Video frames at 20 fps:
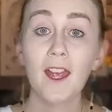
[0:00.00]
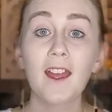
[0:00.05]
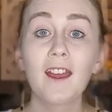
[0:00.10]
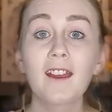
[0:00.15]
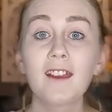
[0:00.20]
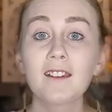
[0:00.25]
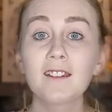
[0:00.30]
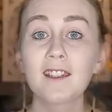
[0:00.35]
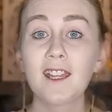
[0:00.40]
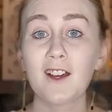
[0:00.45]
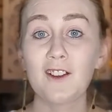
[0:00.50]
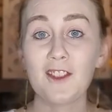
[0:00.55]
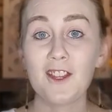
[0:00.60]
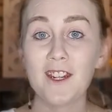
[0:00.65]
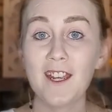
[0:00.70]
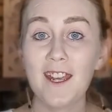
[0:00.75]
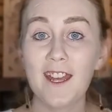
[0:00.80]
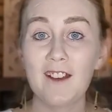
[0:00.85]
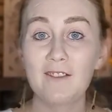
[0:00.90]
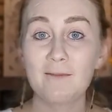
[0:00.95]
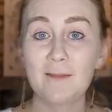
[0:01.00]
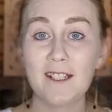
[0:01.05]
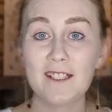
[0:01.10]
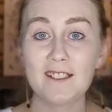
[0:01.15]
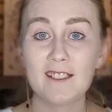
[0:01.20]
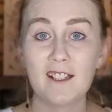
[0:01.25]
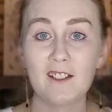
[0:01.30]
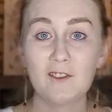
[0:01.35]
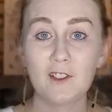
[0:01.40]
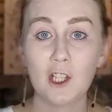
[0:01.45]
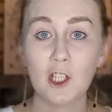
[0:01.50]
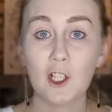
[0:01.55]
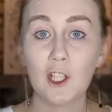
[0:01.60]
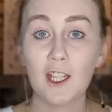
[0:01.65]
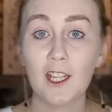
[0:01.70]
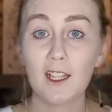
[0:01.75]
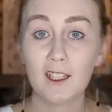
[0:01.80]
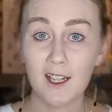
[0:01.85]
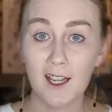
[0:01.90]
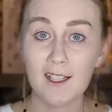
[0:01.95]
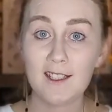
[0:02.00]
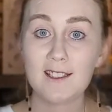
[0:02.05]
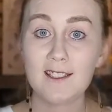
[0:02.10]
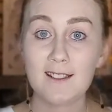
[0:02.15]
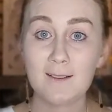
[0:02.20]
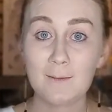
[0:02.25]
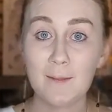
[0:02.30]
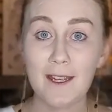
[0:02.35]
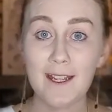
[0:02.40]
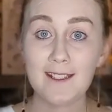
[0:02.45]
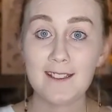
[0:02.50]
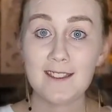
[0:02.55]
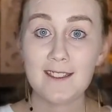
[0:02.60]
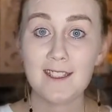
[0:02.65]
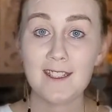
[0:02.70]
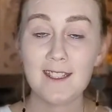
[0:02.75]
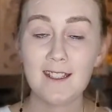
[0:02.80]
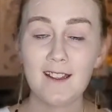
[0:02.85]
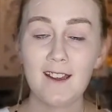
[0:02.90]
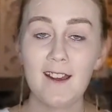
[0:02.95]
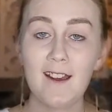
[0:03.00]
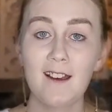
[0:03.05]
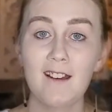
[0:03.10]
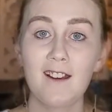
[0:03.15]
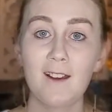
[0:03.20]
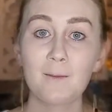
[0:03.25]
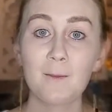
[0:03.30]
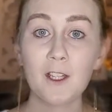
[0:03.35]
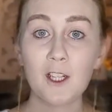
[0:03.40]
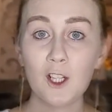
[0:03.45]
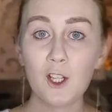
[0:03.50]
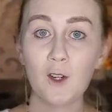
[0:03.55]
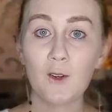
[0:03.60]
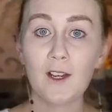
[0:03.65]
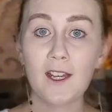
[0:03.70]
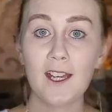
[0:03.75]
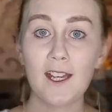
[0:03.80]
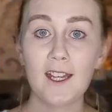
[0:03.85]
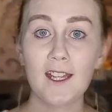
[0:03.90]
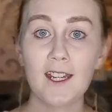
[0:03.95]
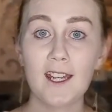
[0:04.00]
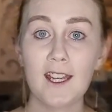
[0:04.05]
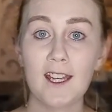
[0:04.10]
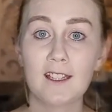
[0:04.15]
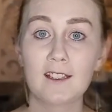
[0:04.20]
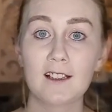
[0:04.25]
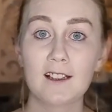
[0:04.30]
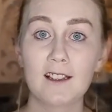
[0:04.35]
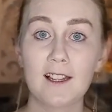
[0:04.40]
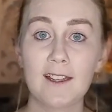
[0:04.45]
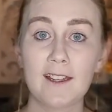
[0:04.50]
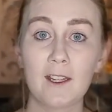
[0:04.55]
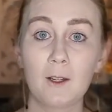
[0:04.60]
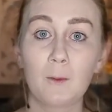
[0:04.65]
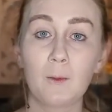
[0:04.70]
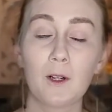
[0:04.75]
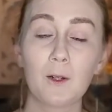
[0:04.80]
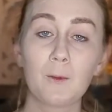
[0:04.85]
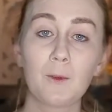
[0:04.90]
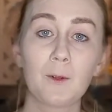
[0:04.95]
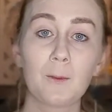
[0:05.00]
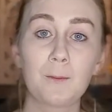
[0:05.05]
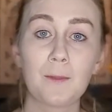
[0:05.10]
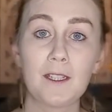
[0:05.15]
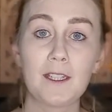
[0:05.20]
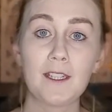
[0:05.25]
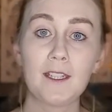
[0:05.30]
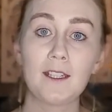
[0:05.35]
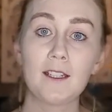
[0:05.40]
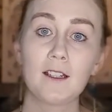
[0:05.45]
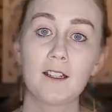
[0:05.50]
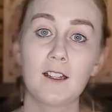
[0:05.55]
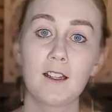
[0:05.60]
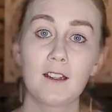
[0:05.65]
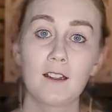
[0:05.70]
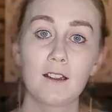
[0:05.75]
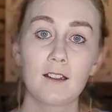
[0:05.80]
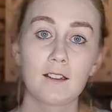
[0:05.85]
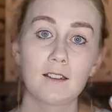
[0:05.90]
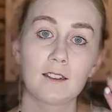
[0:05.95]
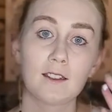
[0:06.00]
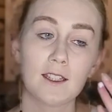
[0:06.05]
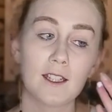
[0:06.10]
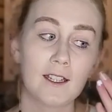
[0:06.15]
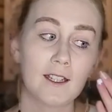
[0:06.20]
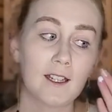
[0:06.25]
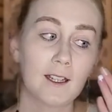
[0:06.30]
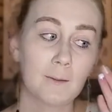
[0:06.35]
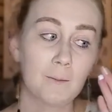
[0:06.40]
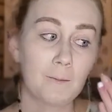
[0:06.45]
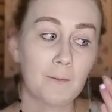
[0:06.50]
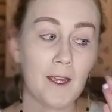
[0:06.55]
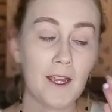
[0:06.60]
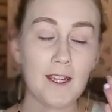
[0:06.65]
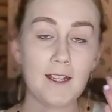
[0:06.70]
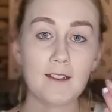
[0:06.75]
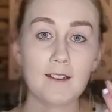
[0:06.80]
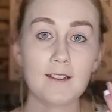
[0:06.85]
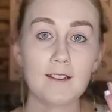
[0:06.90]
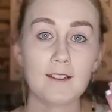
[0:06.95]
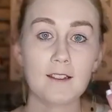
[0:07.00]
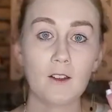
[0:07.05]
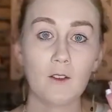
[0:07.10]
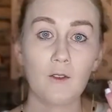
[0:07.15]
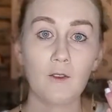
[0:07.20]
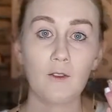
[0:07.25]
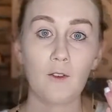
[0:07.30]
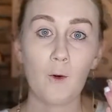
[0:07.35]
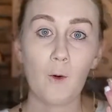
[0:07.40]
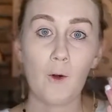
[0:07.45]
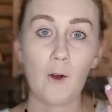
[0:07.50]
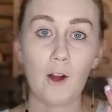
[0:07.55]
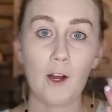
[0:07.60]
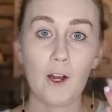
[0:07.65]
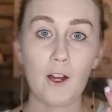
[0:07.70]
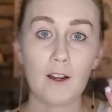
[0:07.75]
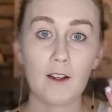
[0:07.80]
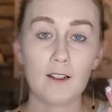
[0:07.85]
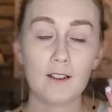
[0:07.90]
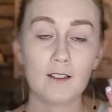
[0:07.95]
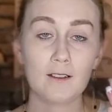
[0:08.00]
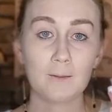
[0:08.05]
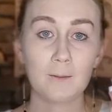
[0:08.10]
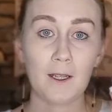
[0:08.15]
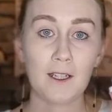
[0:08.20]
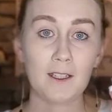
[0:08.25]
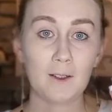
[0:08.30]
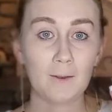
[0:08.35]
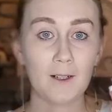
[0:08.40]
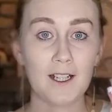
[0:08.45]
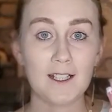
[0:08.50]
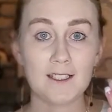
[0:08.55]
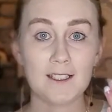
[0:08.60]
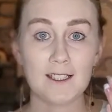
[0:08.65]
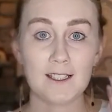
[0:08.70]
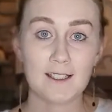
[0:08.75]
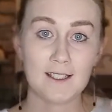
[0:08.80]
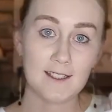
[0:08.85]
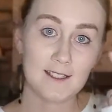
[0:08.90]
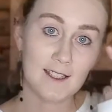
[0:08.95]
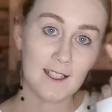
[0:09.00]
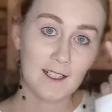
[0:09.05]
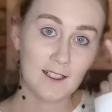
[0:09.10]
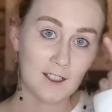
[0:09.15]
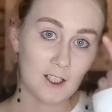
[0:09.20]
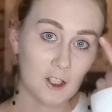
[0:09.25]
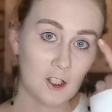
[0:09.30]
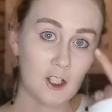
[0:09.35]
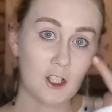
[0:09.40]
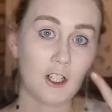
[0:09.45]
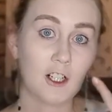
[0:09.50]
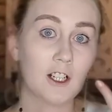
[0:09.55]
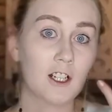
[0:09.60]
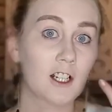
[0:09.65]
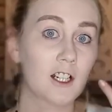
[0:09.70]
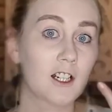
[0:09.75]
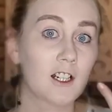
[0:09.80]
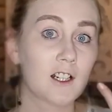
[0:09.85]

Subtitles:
Now that I have myself looking nice and pasty, I'm gonna go ahead and lay what will be the base for Pennywise's signature